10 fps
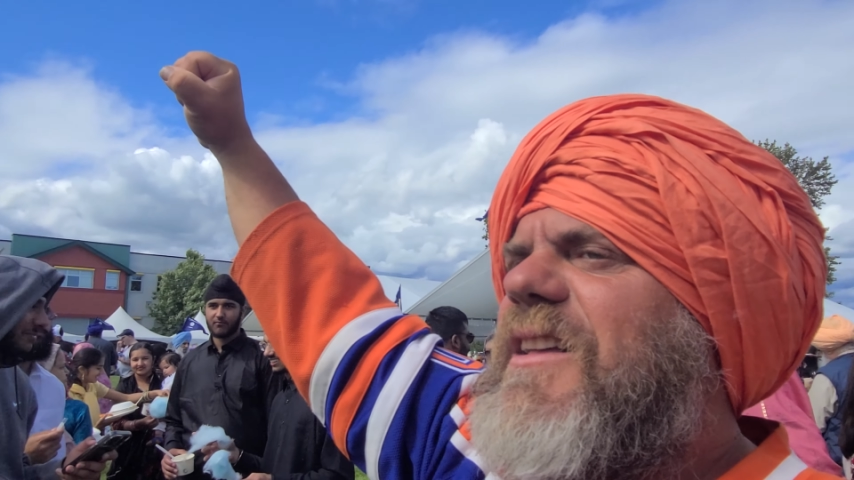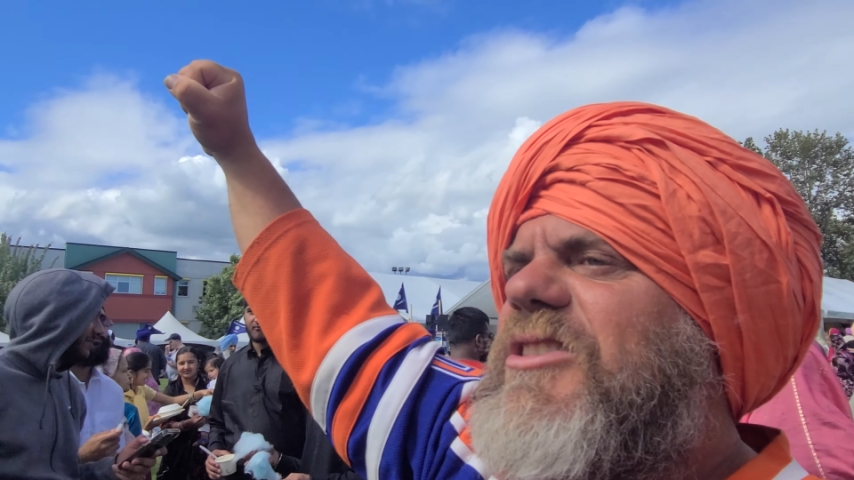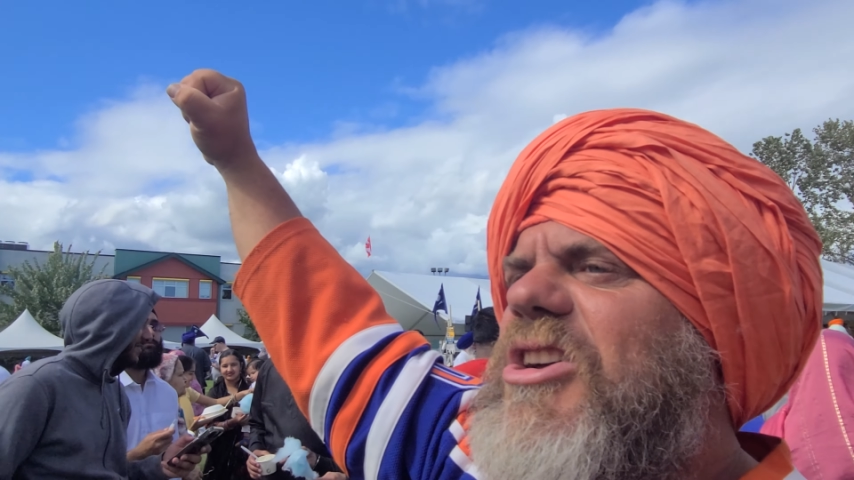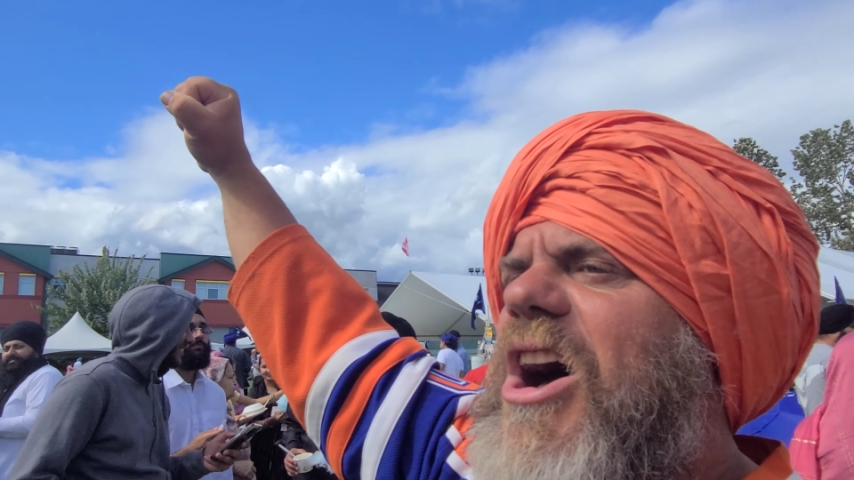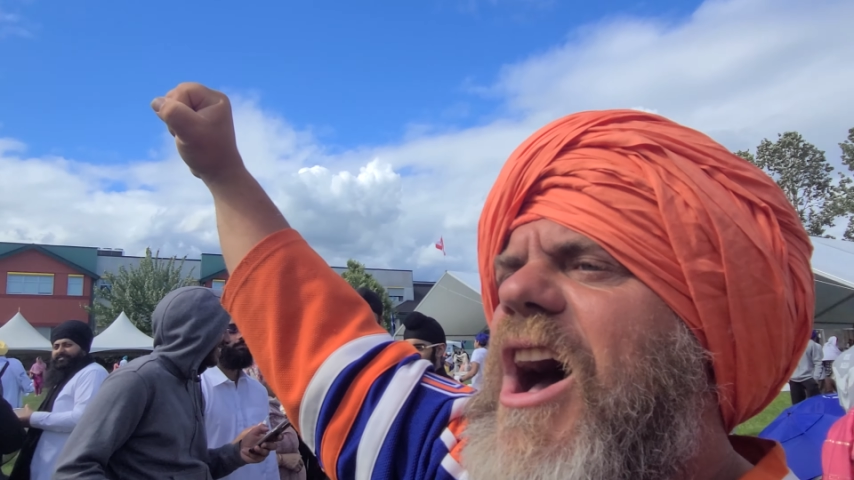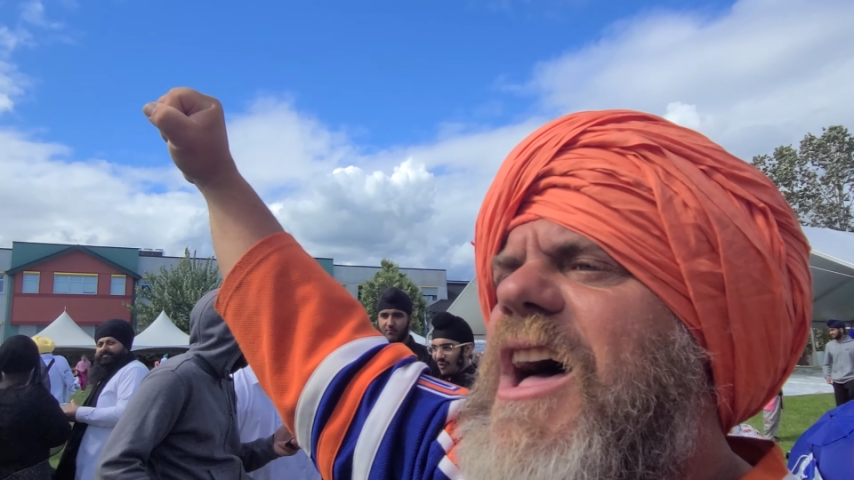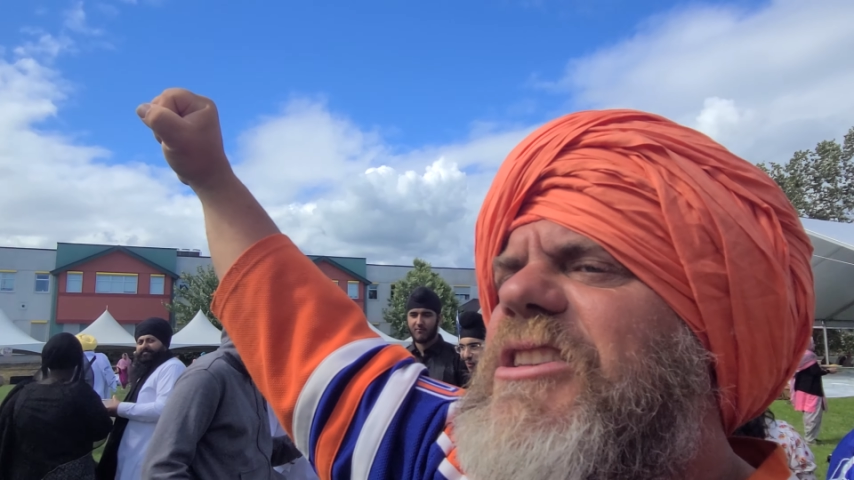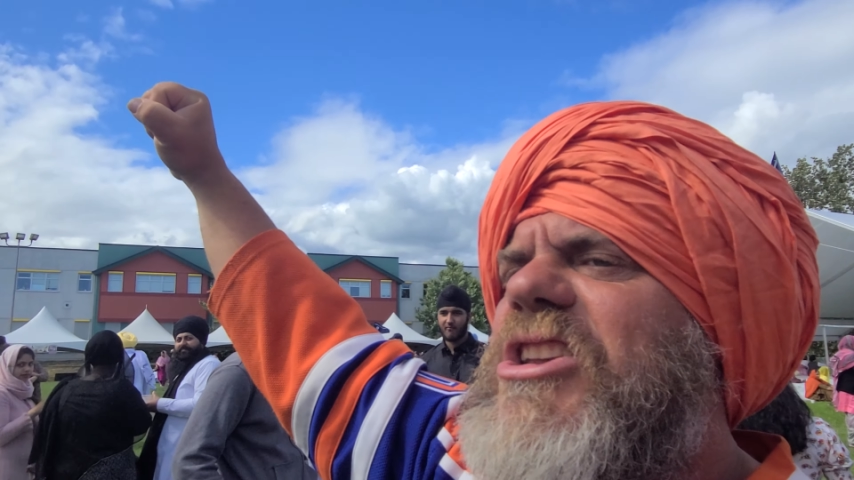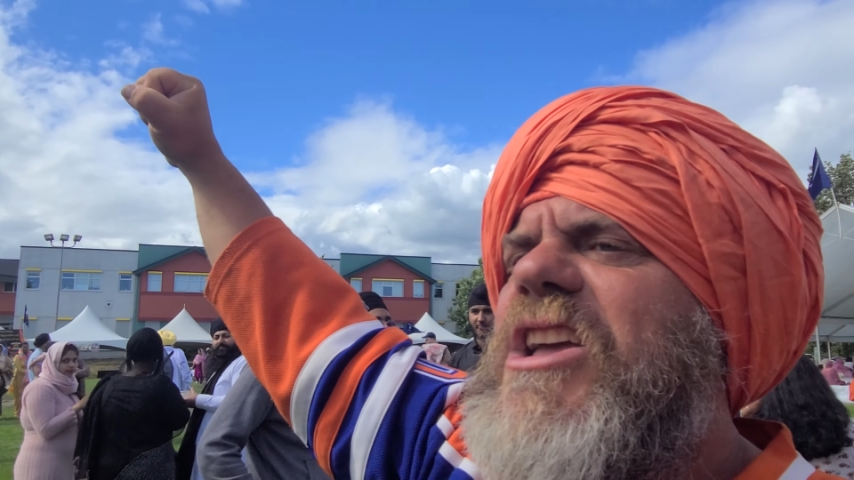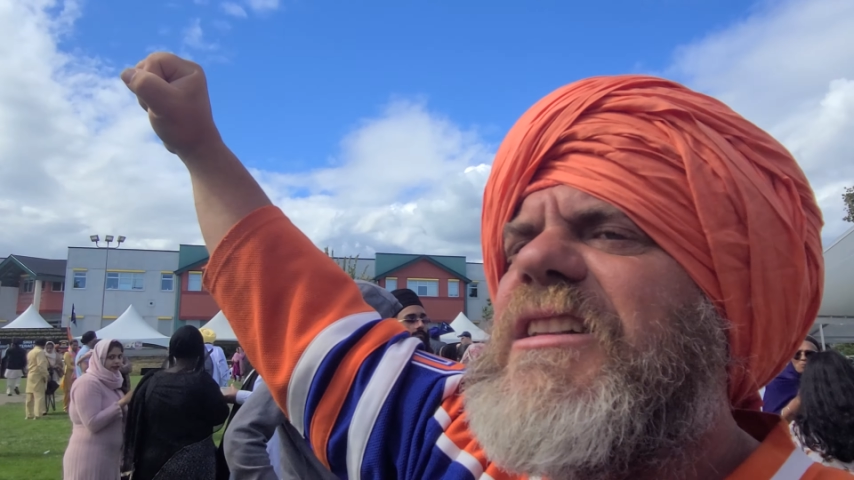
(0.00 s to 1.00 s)
Oh,
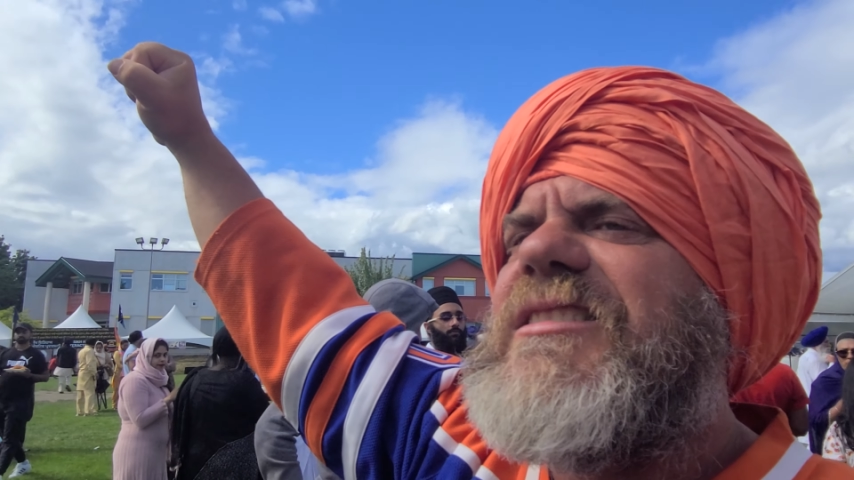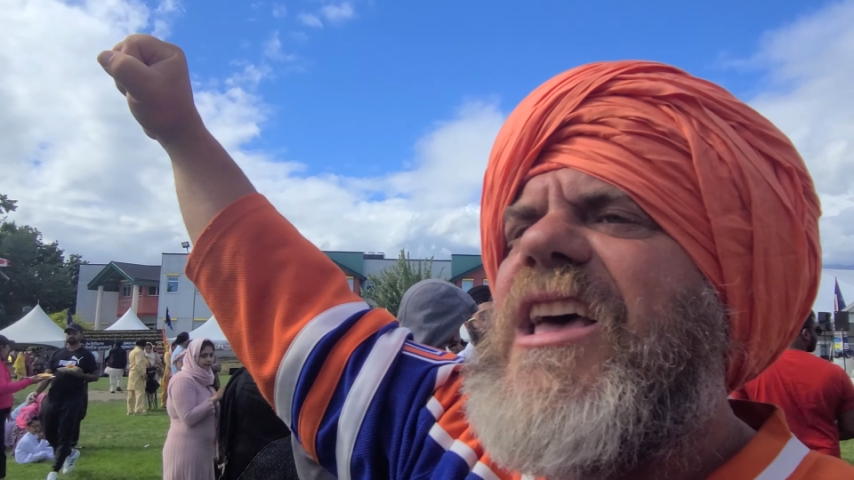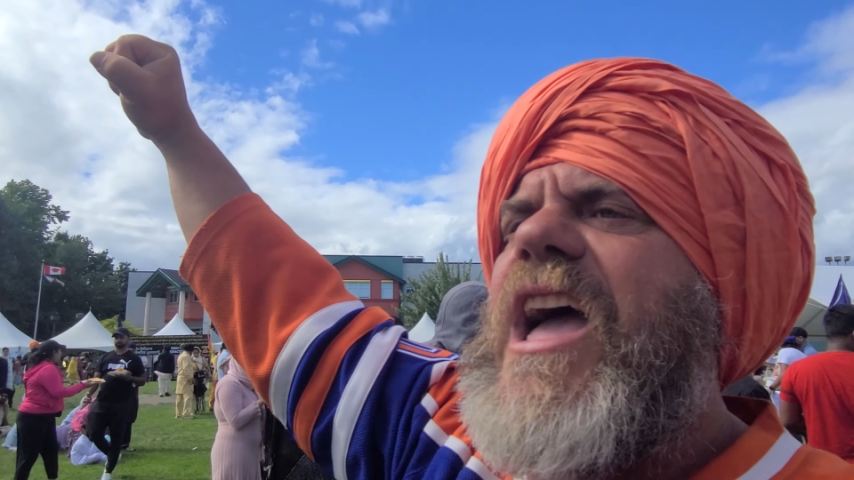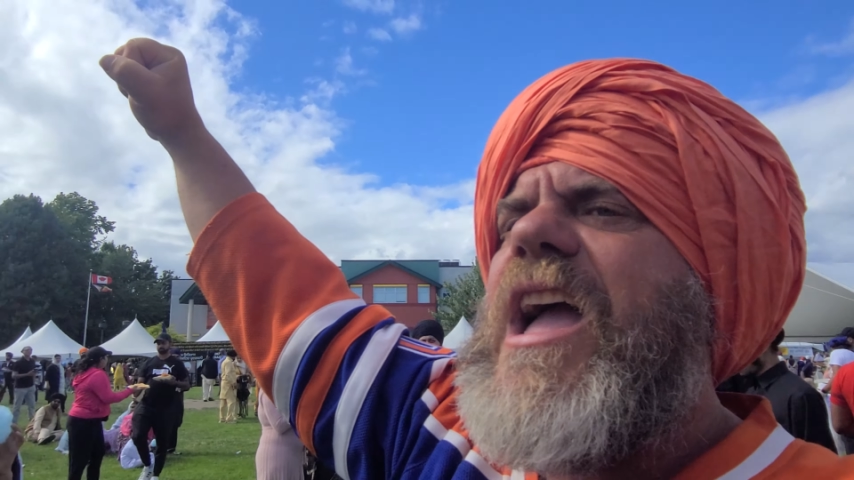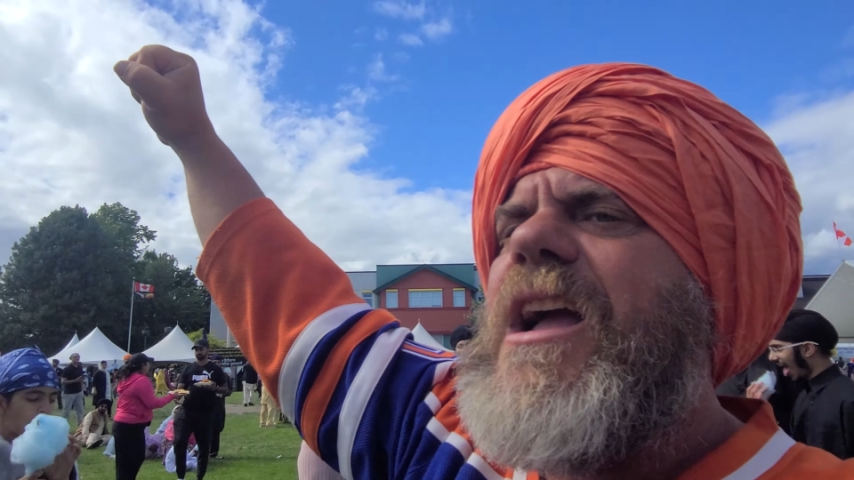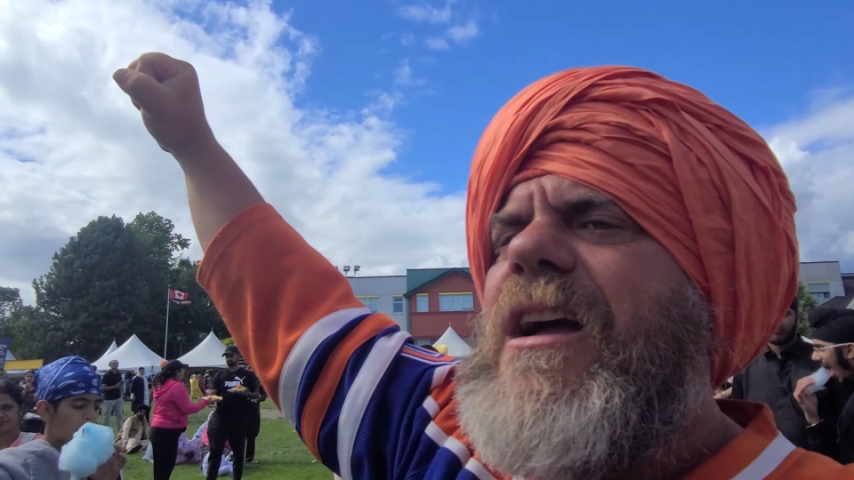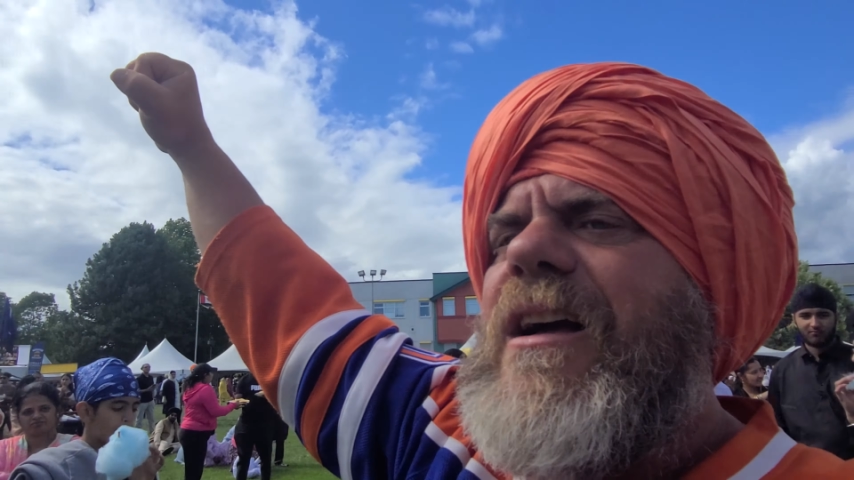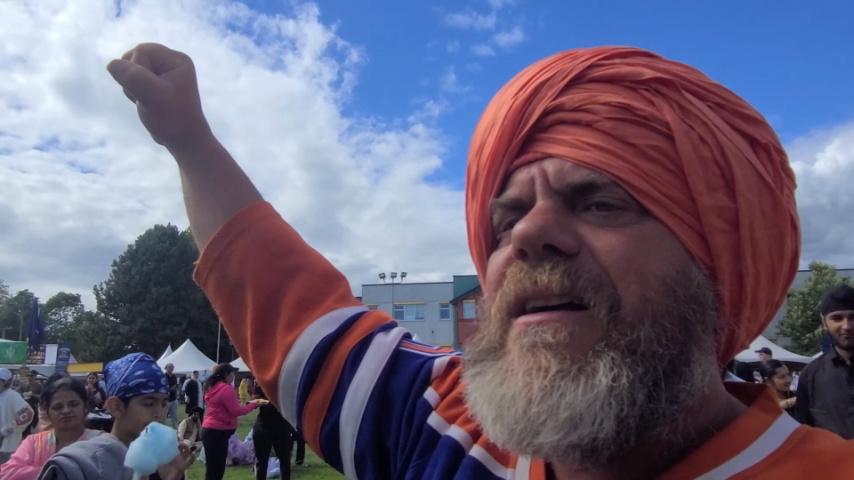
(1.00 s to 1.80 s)
G. Singh,